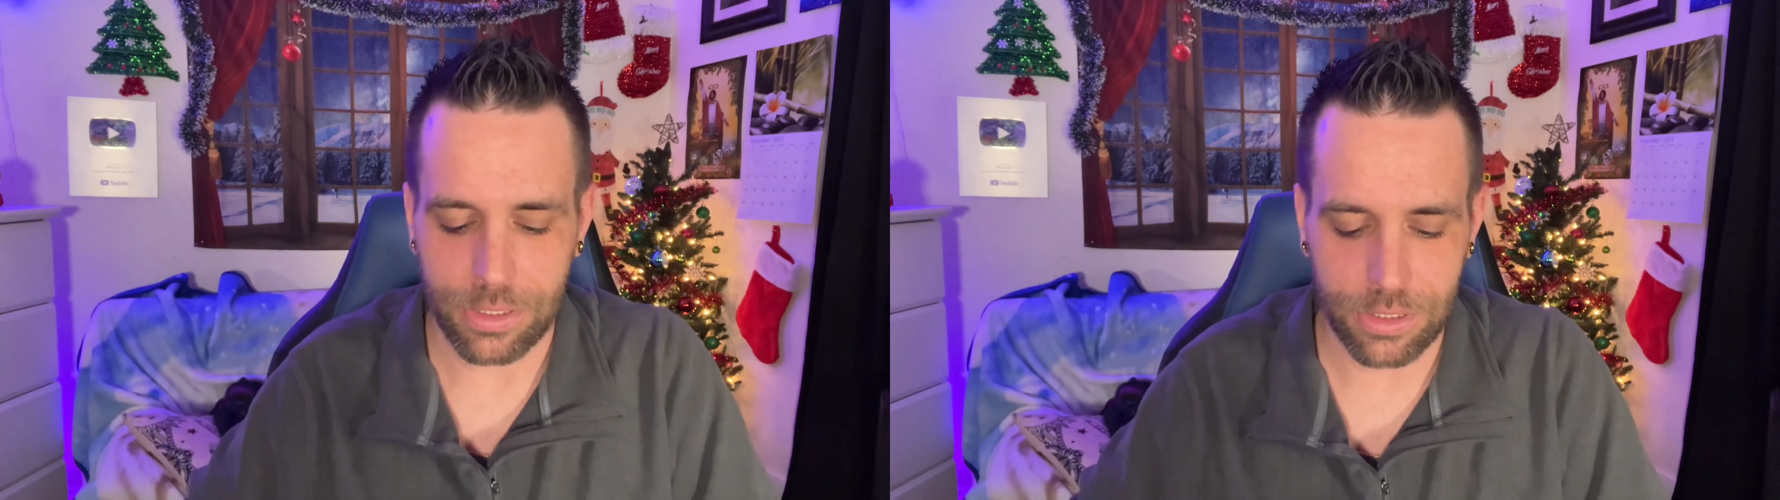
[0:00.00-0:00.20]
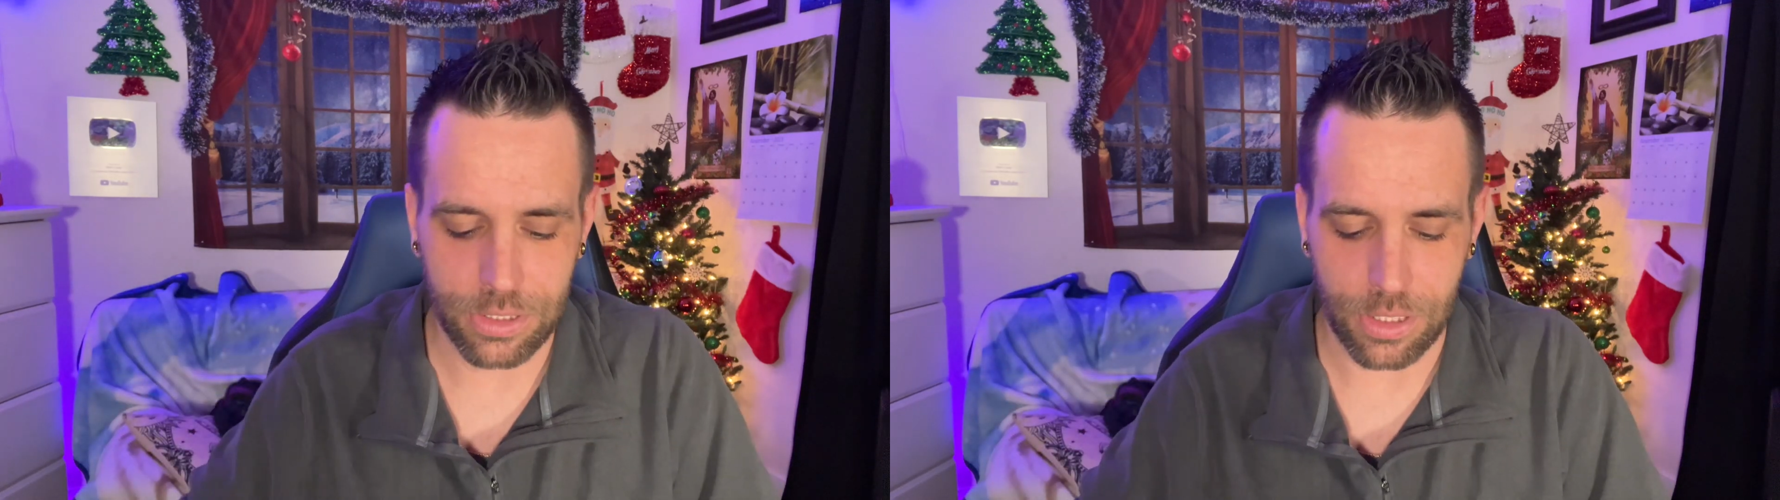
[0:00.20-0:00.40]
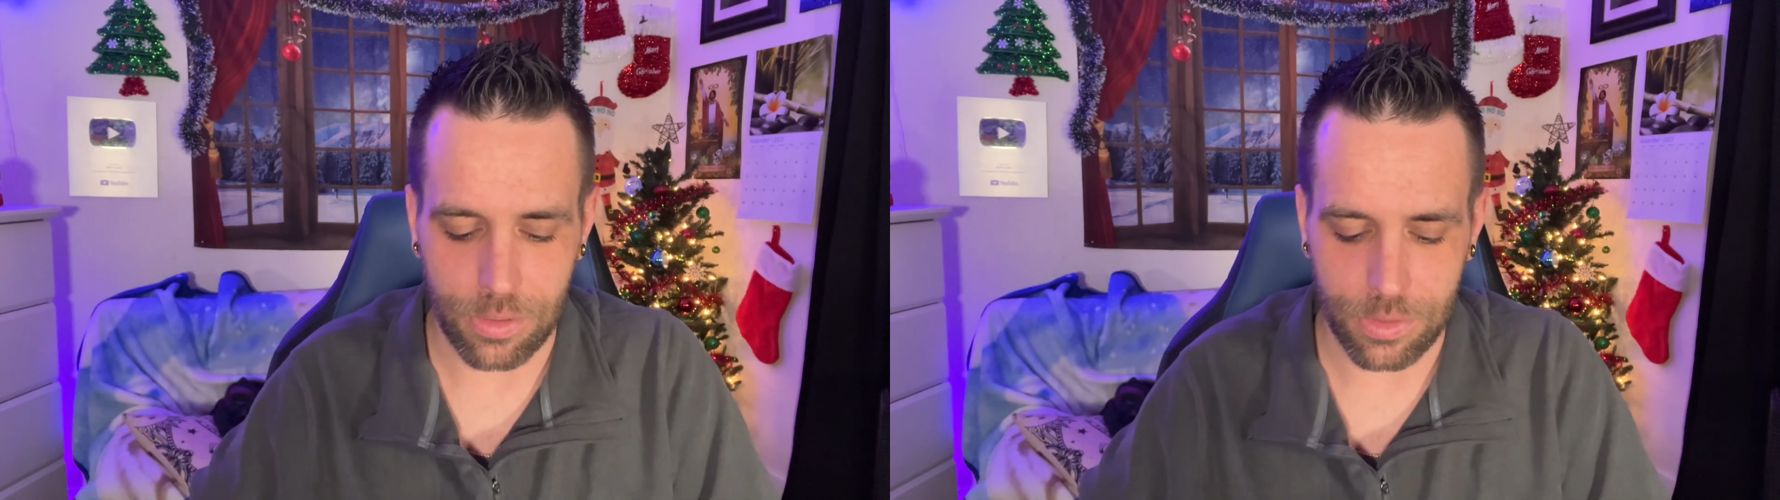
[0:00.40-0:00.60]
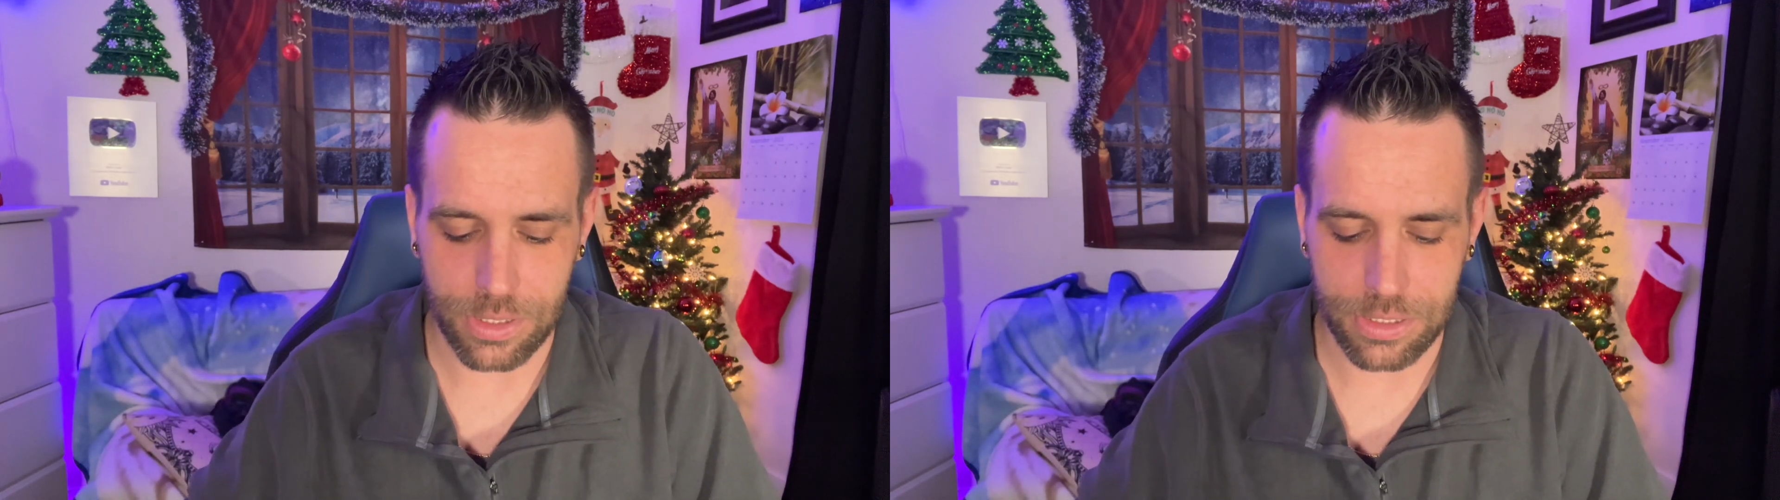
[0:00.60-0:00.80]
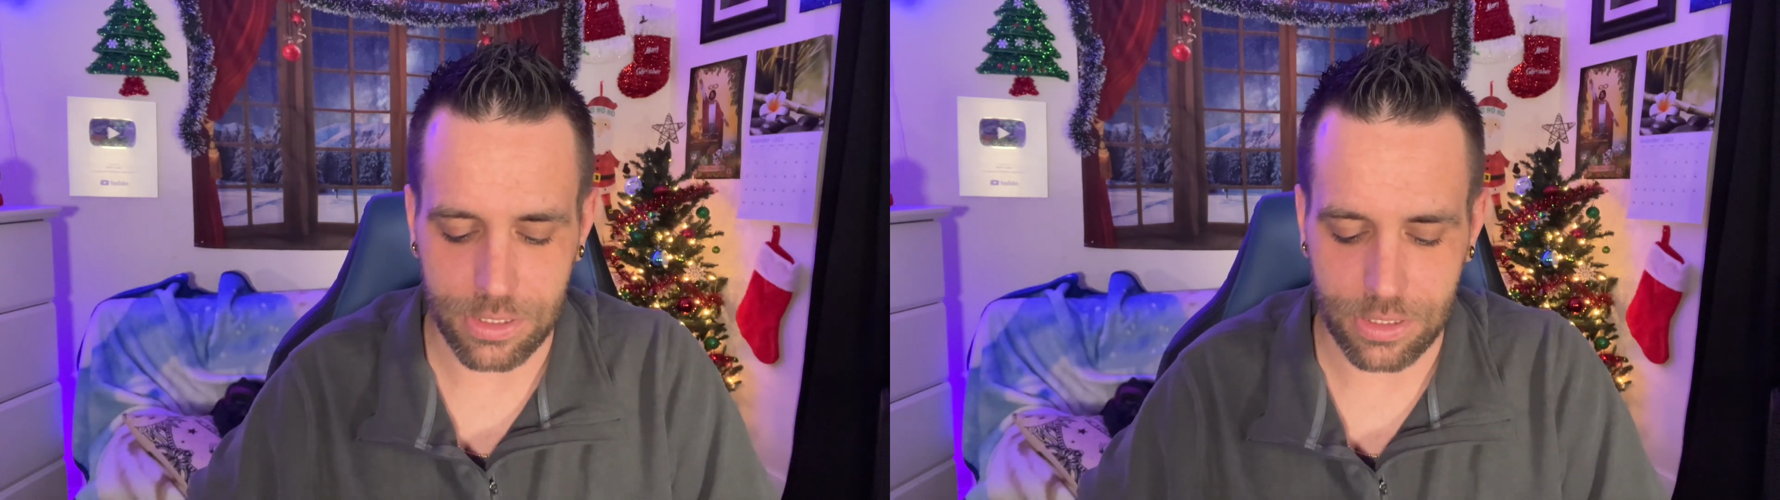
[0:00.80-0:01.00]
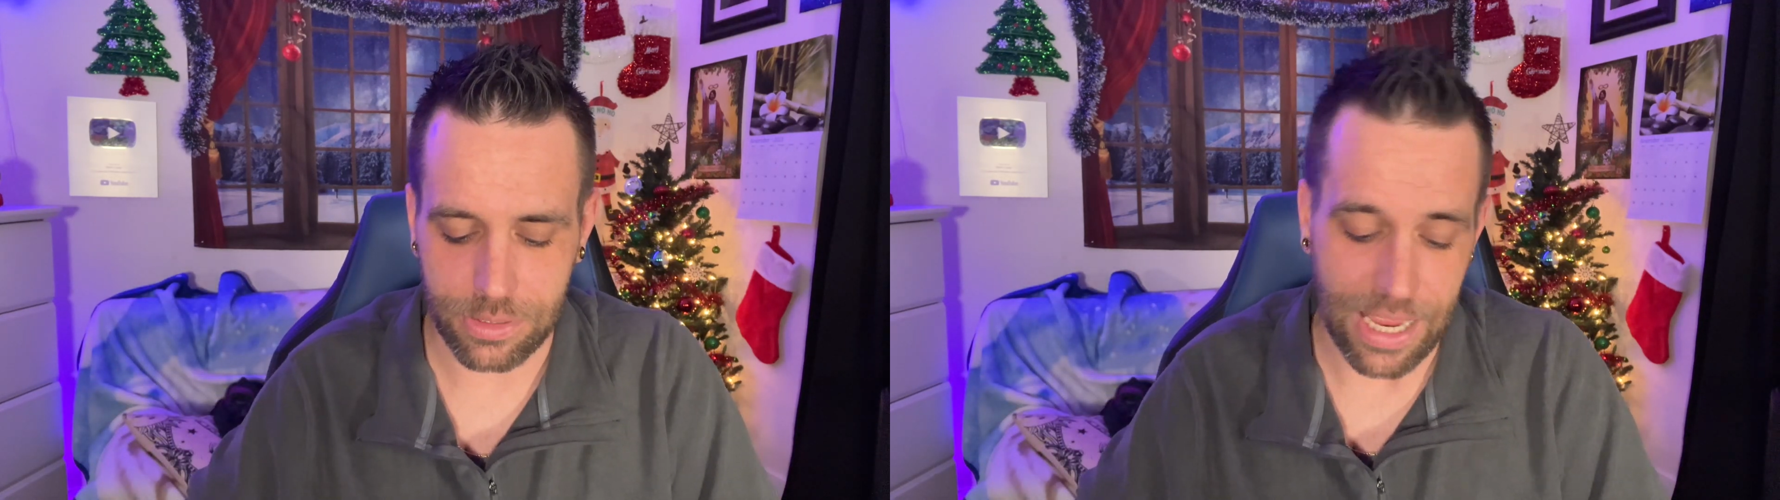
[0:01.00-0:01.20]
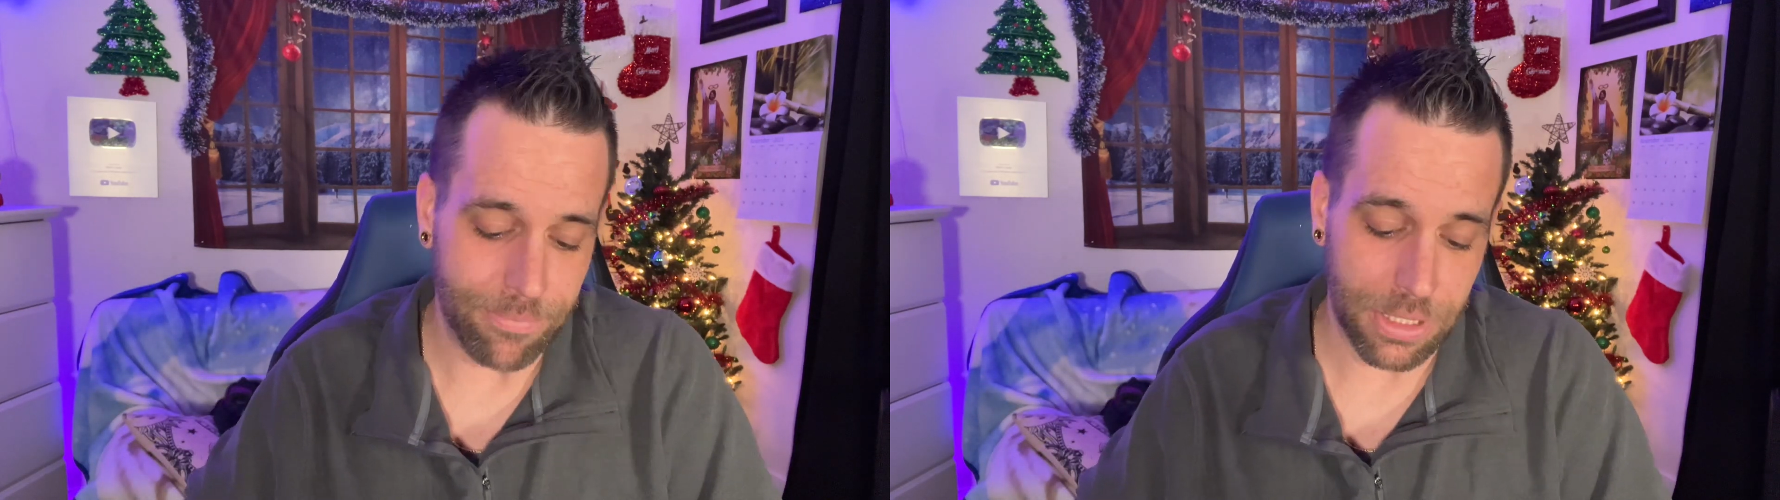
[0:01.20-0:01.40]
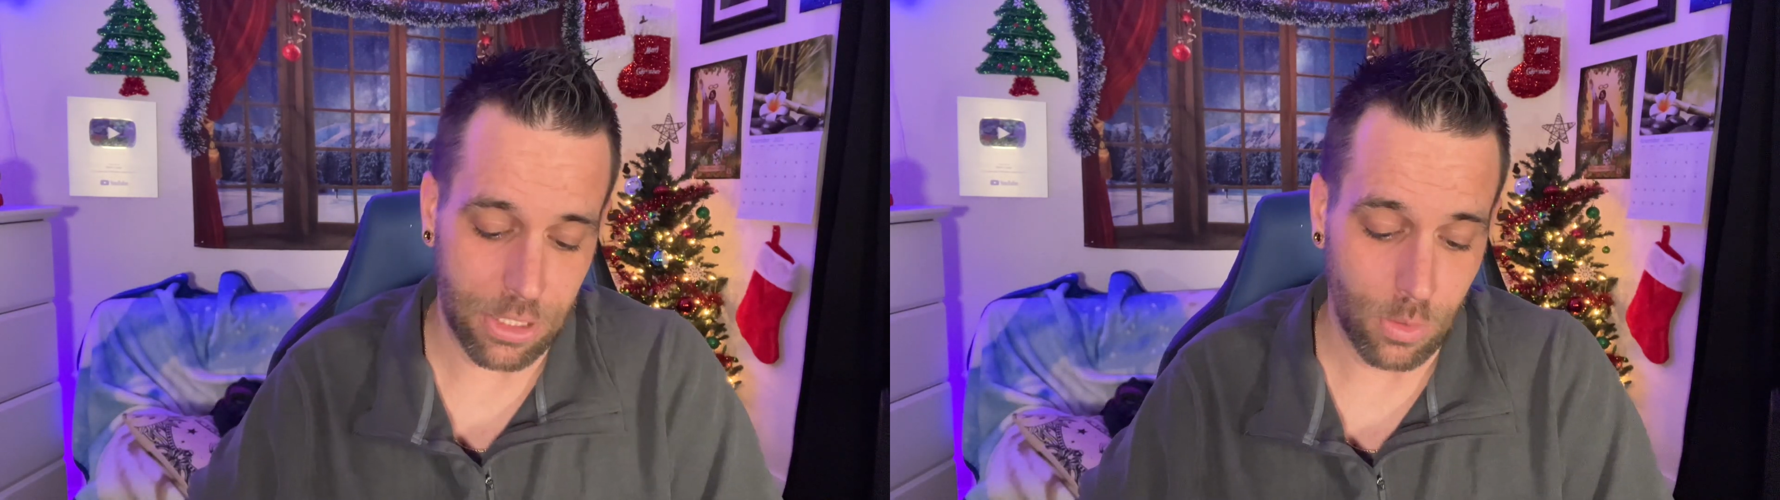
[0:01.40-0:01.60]
So this is, I've
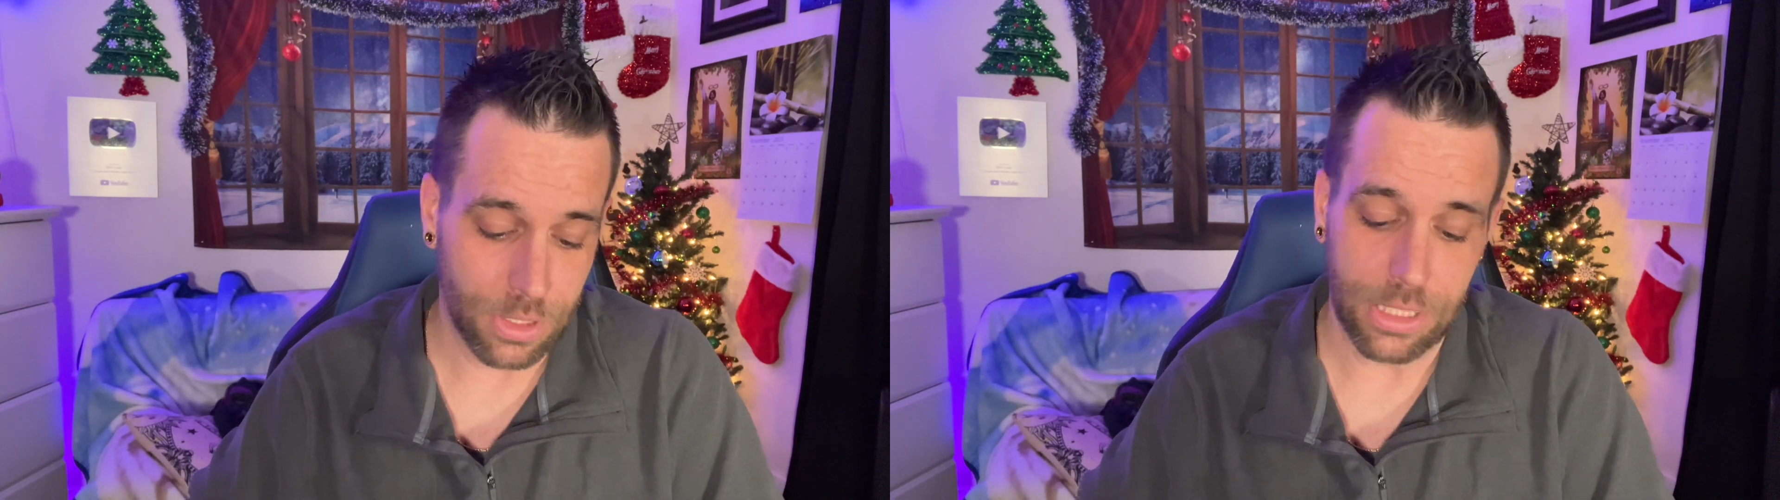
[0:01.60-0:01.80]
been using